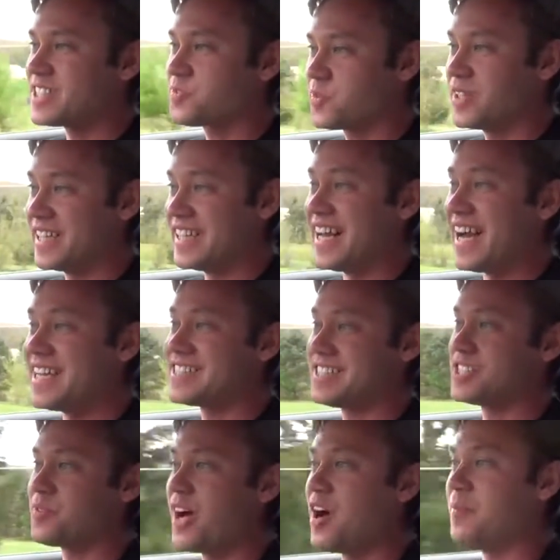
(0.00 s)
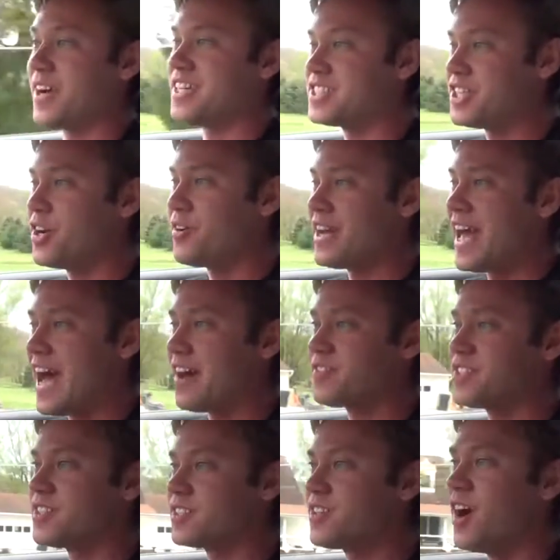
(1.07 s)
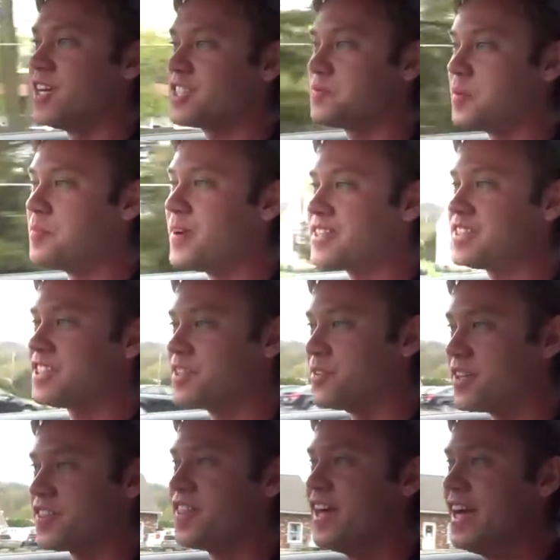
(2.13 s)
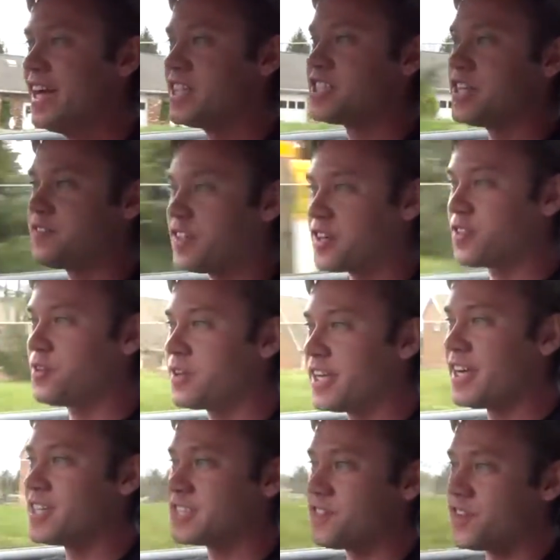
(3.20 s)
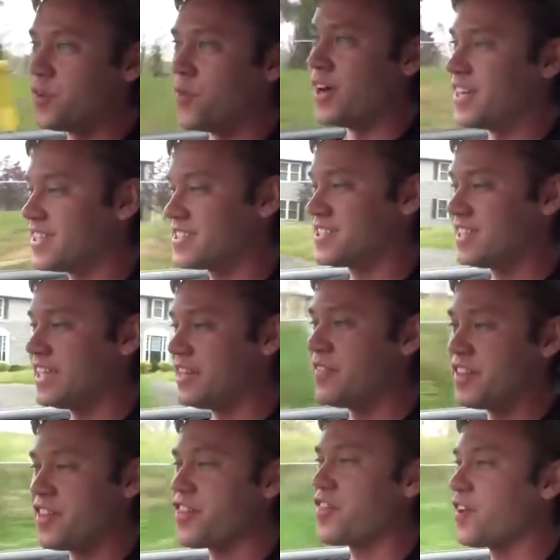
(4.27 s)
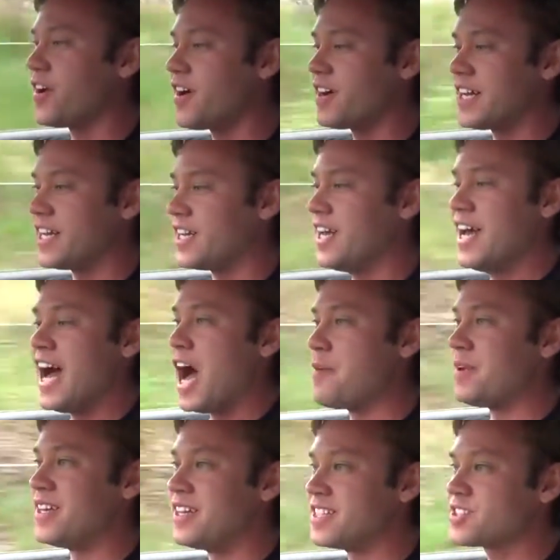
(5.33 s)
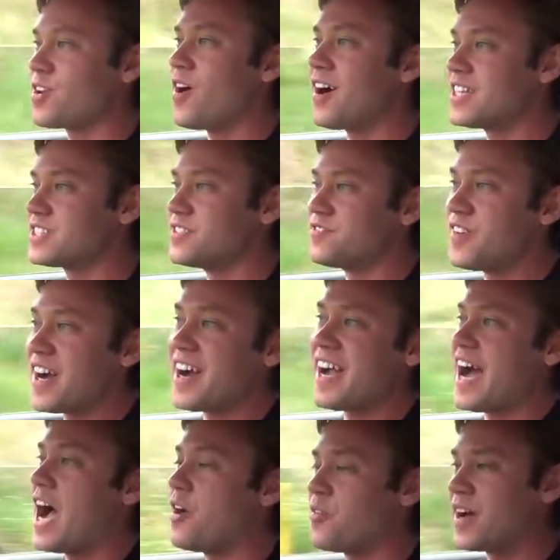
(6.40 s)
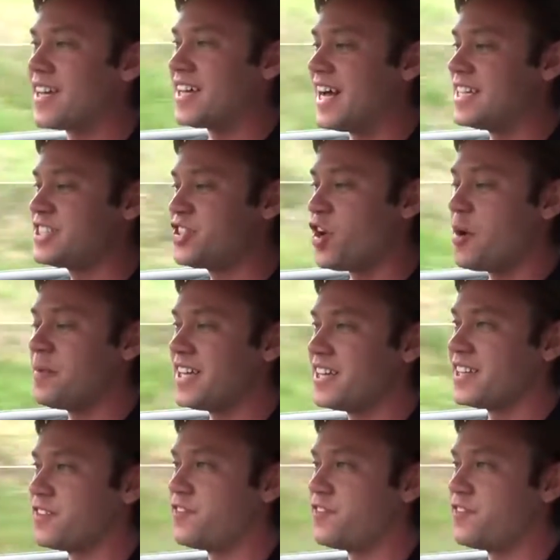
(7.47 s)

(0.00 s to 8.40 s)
really nice as well, because you don't have to constantly be messing with shifting through gears if you want. You just leave it in third. And I mean, this car is a very high red line too. I mean,